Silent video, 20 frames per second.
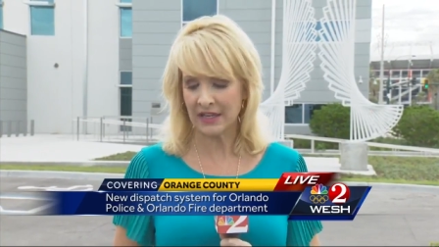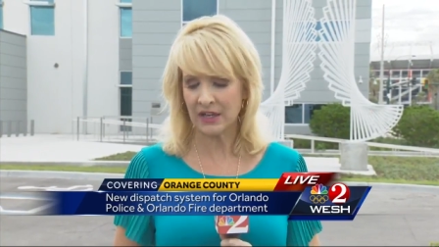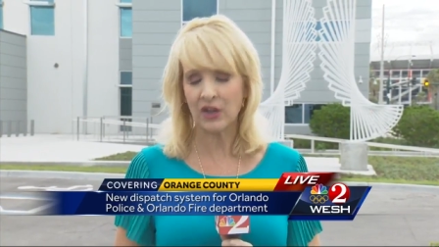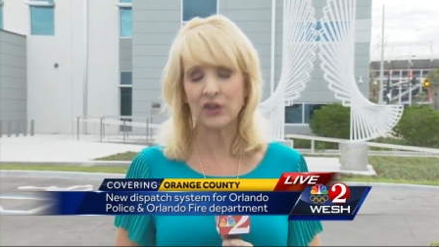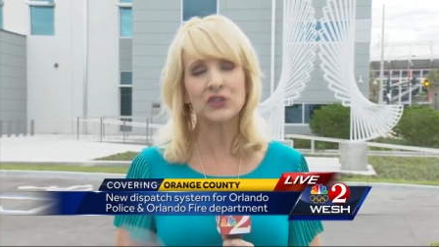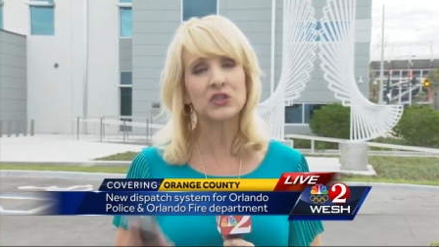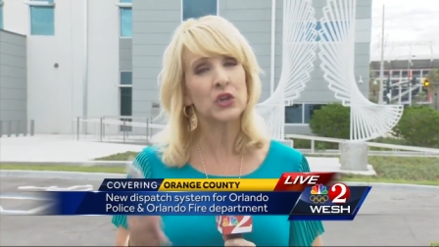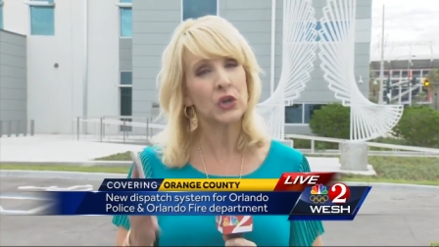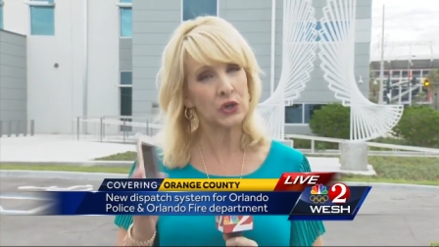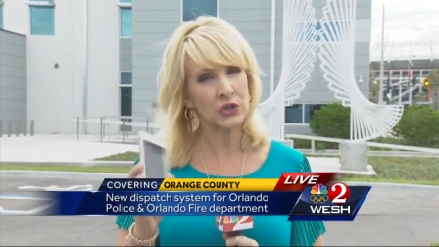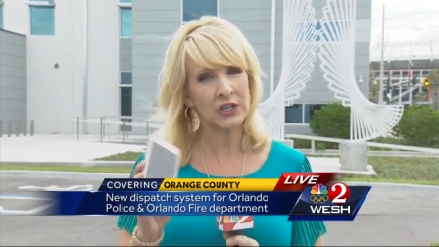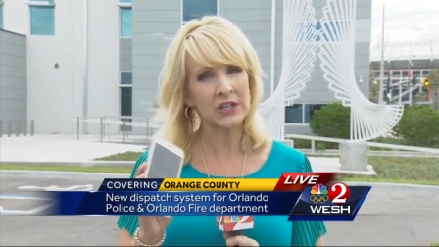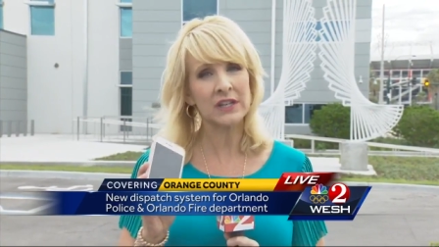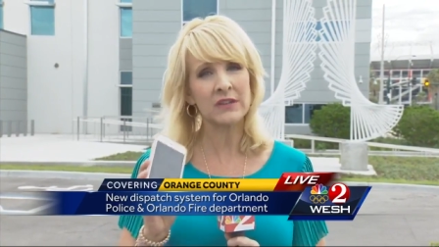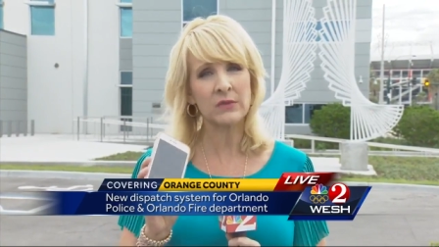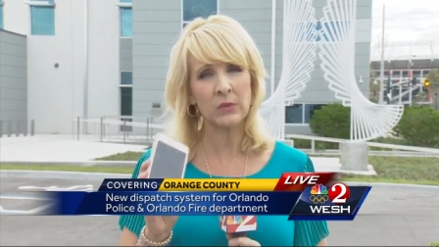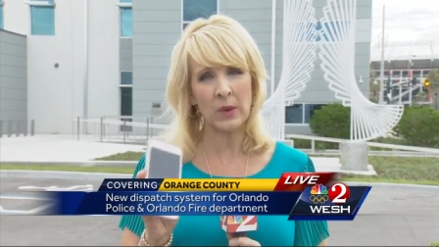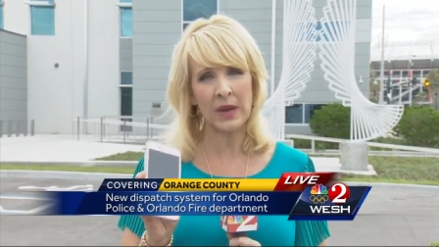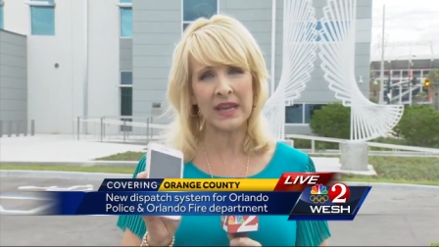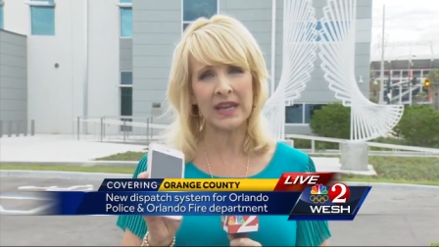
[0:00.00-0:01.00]
an
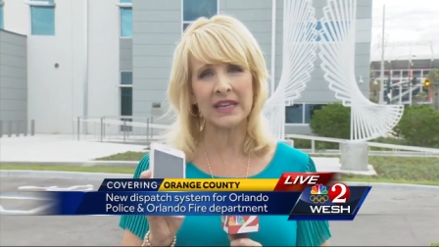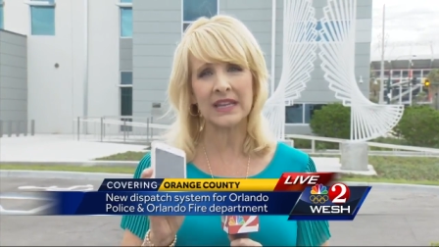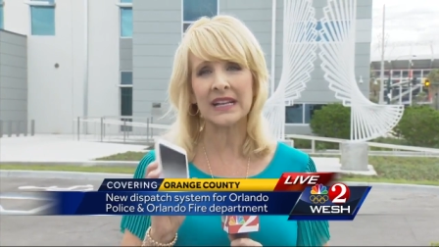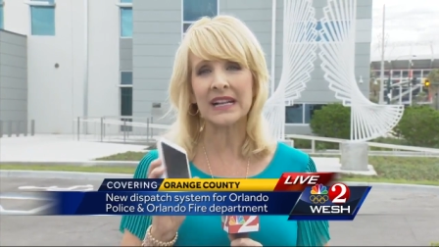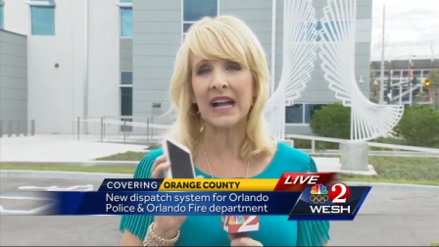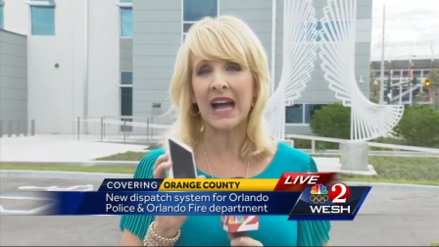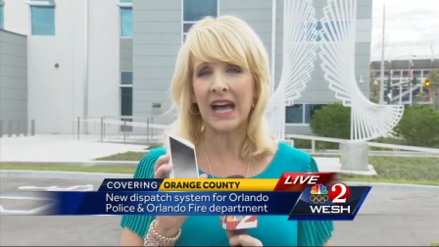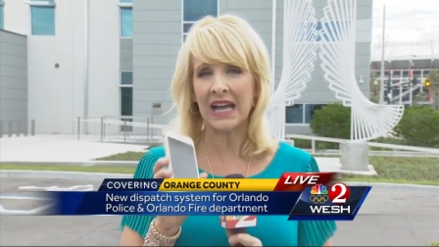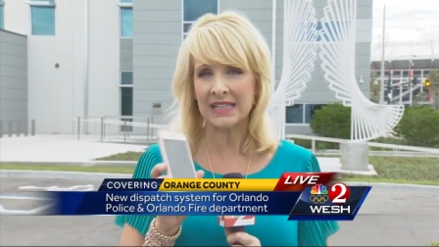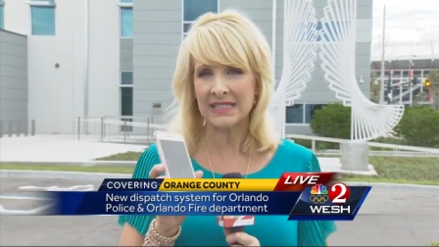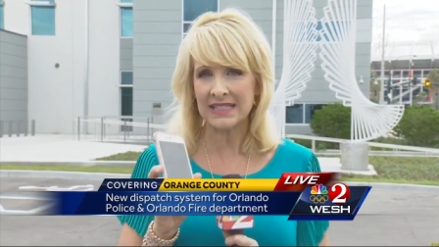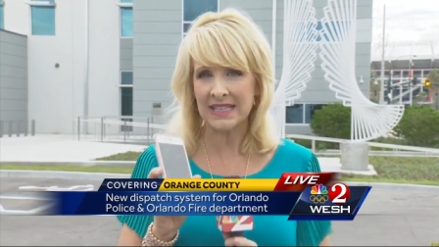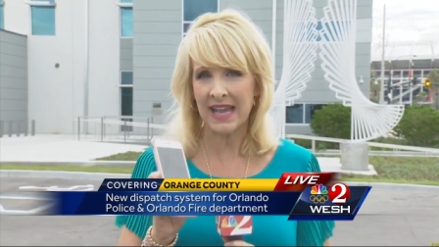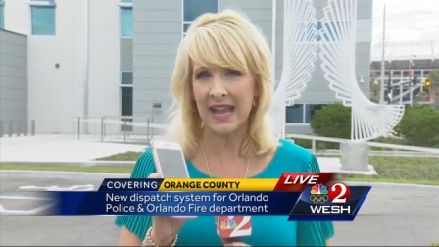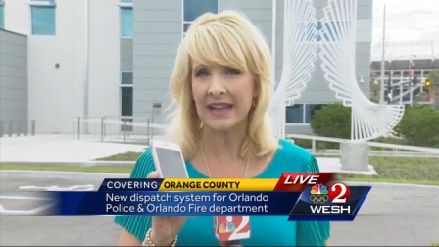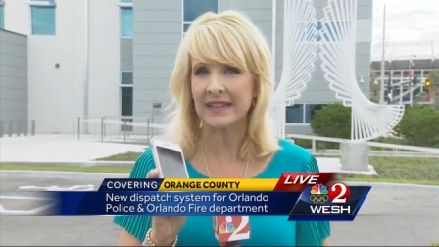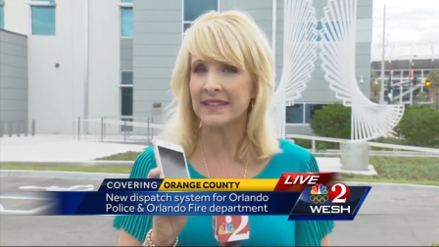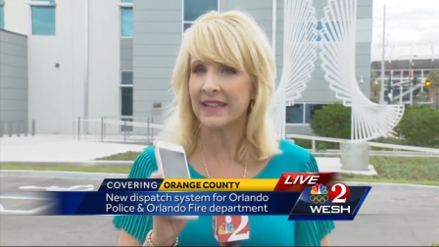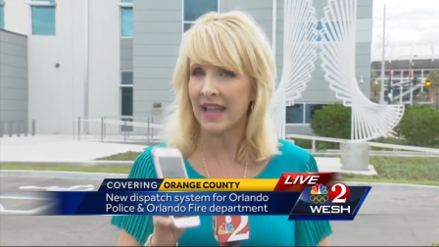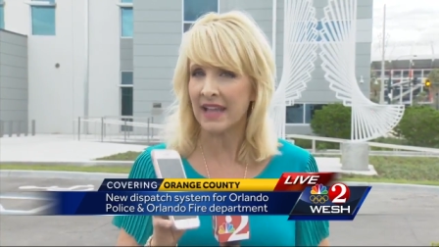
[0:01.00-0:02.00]
alternative way to
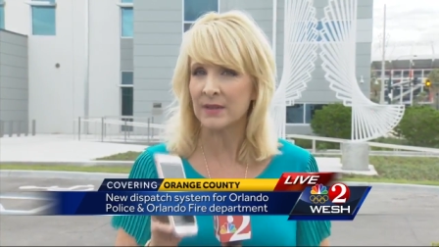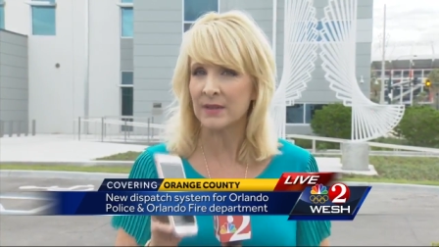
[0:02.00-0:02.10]
contact